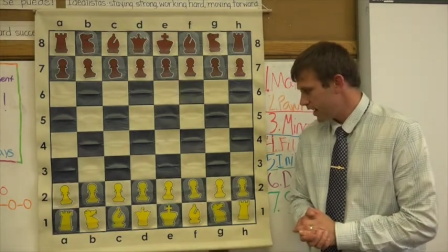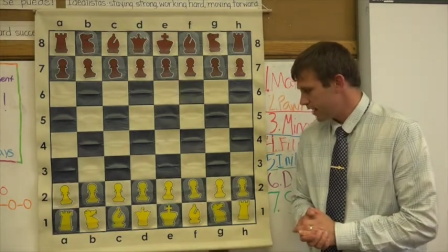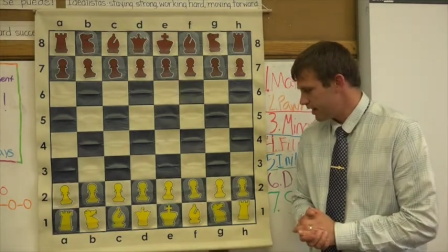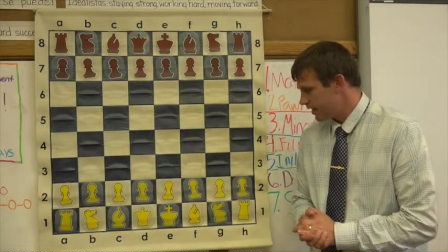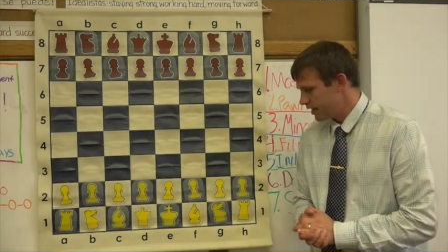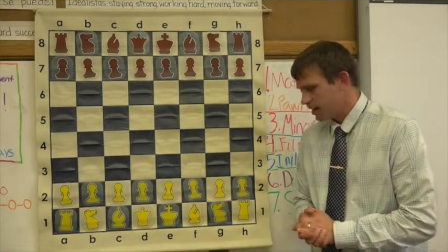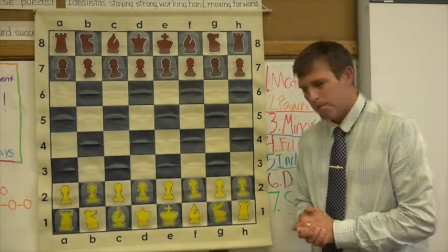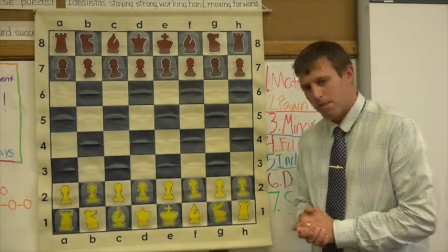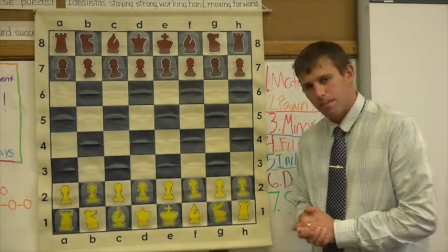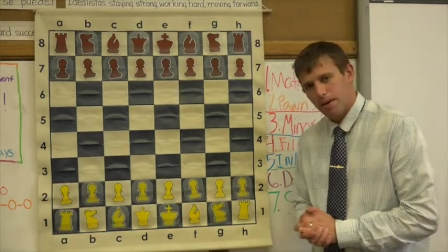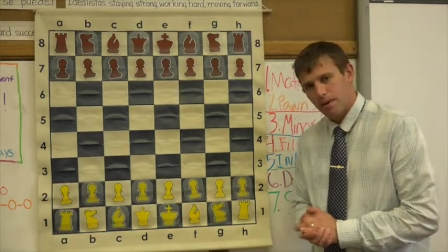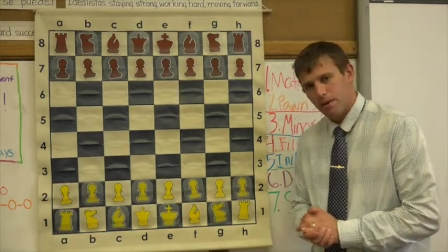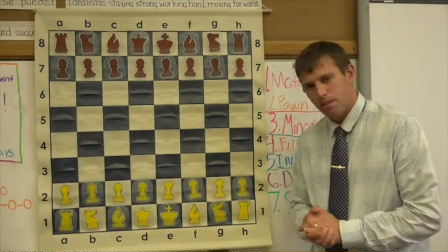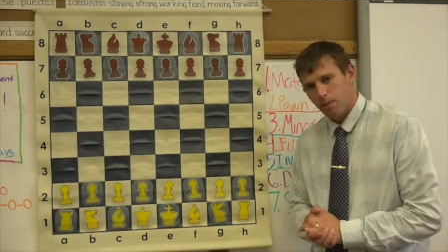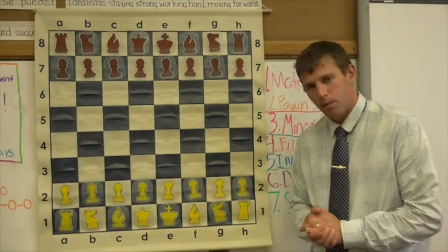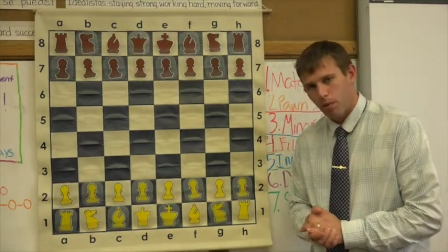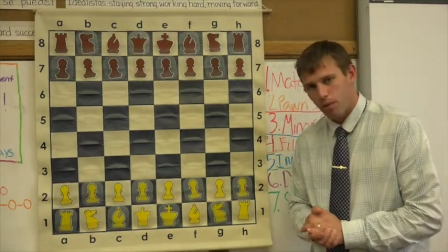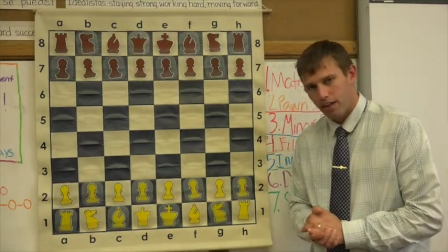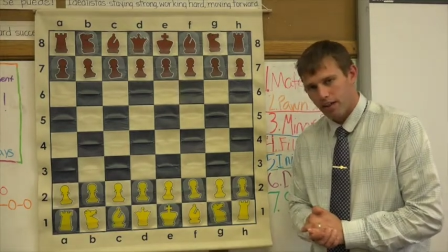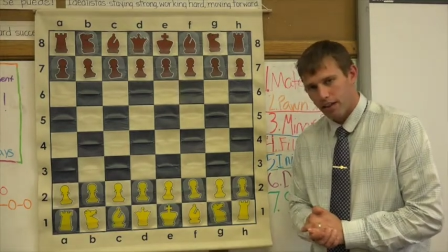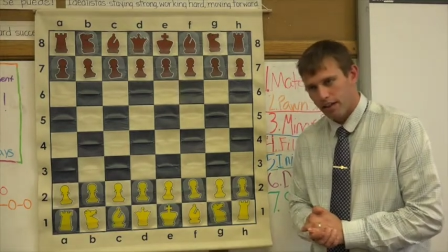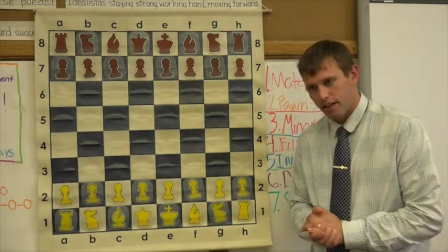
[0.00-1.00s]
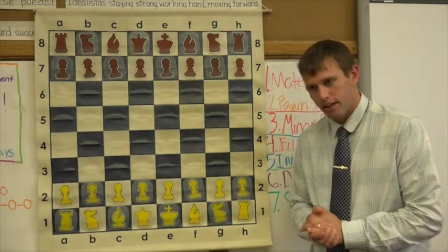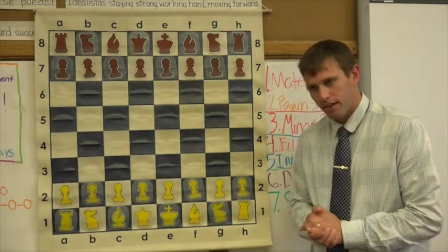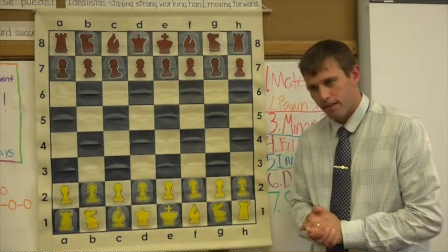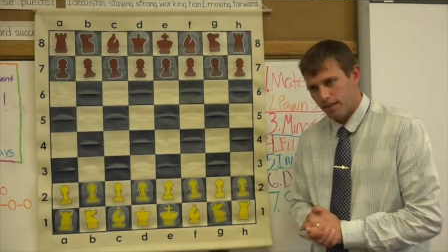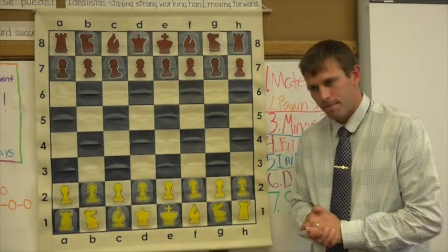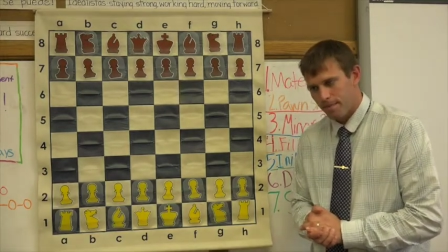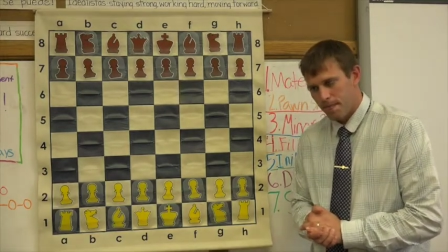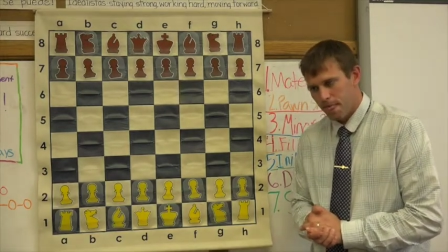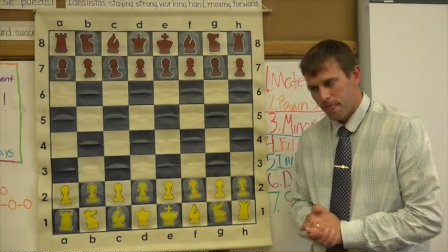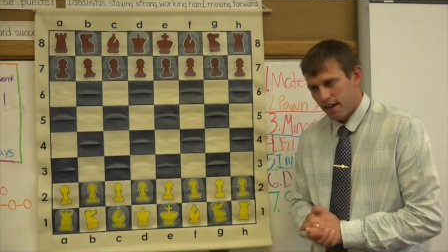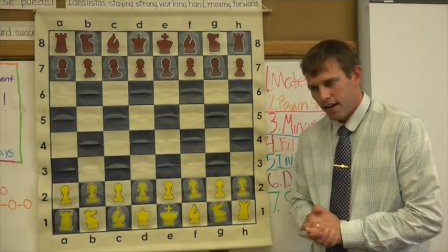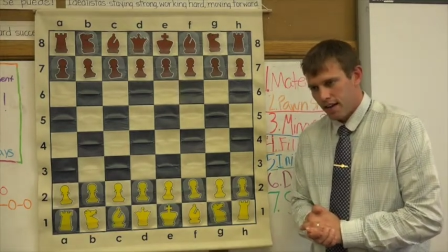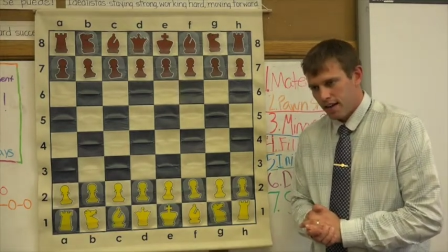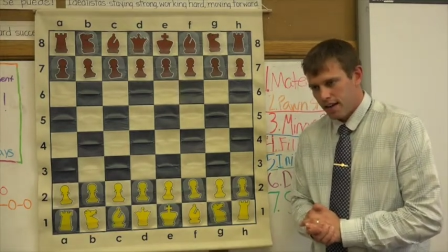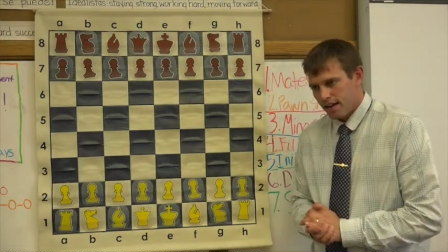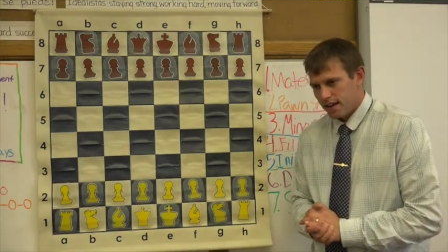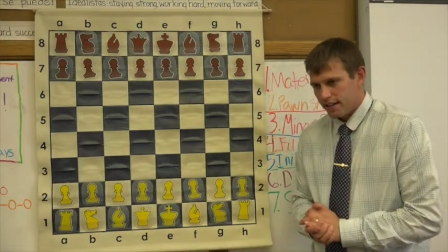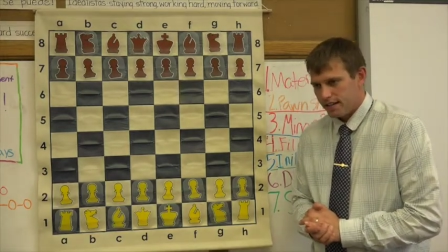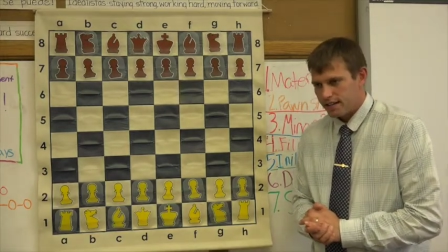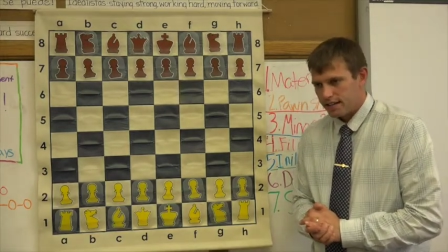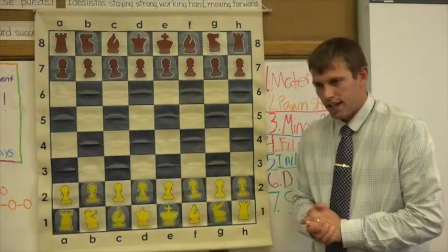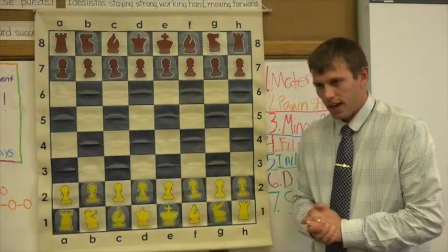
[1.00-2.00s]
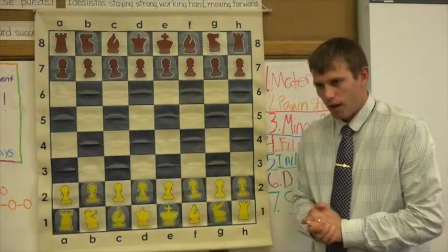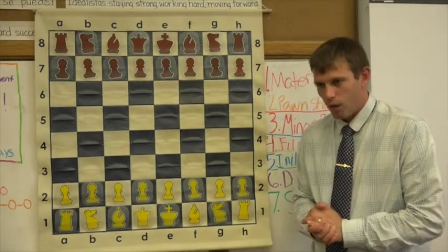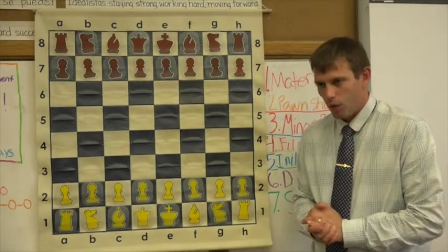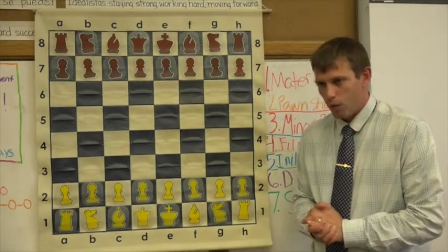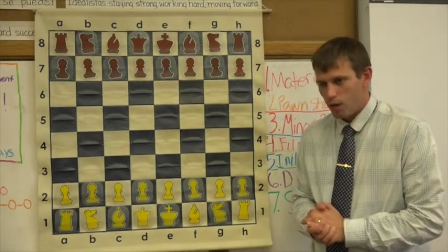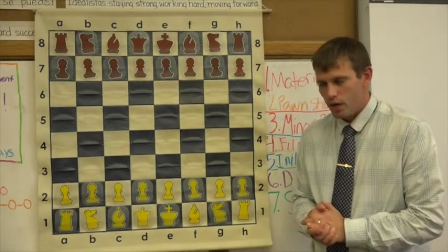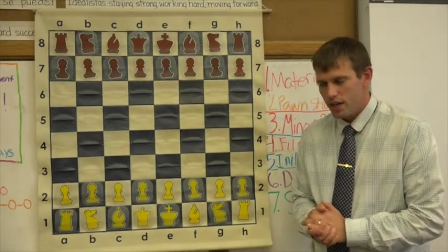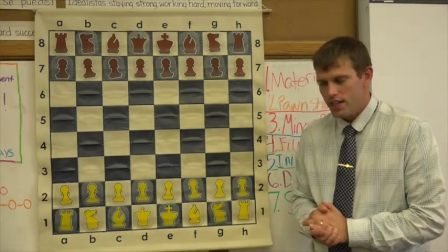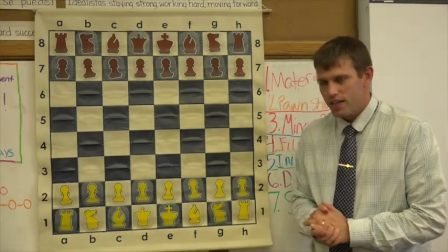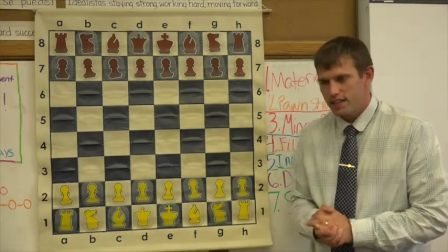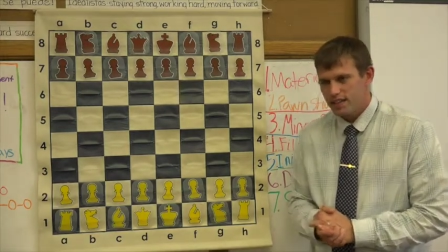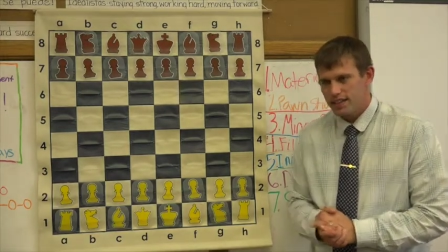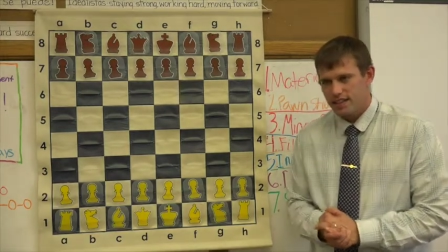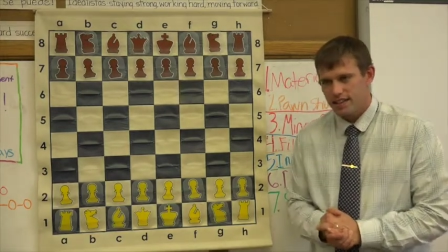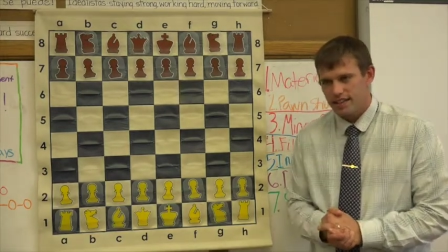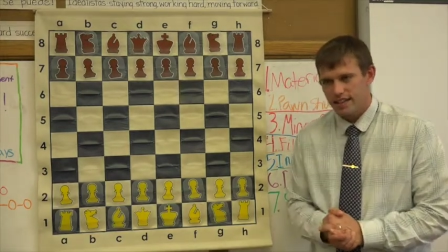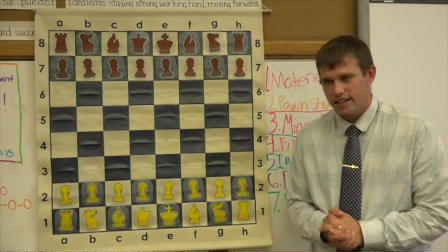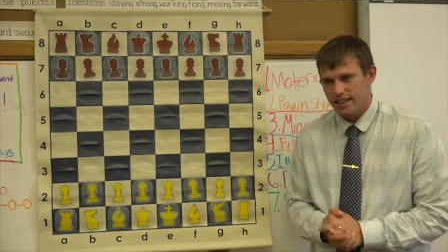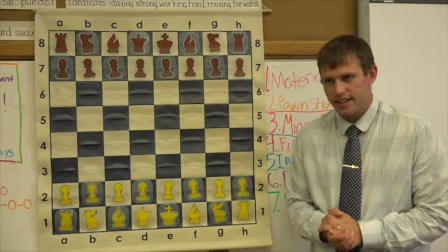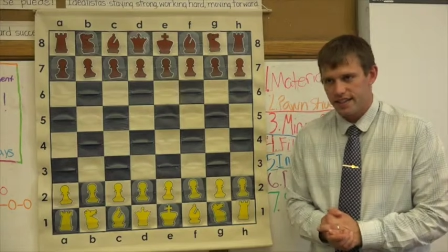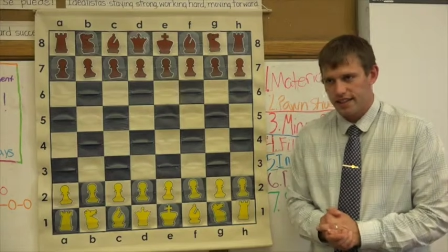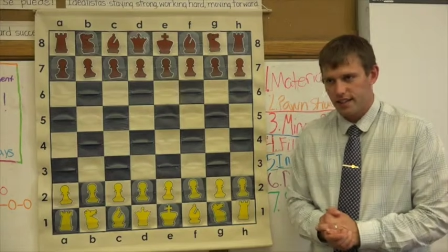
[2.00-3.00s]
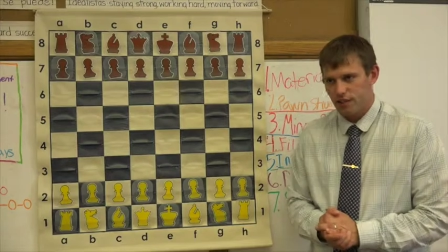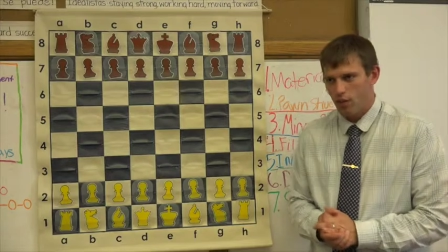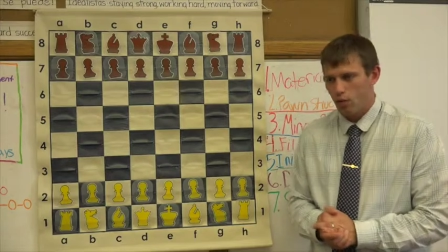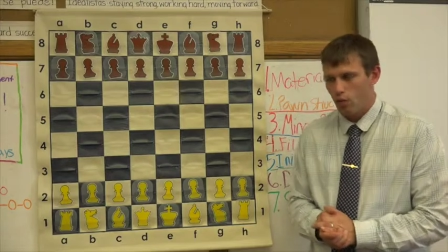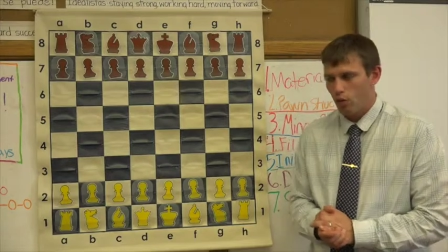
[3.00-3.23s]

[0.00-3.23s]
I think a big point here is that we see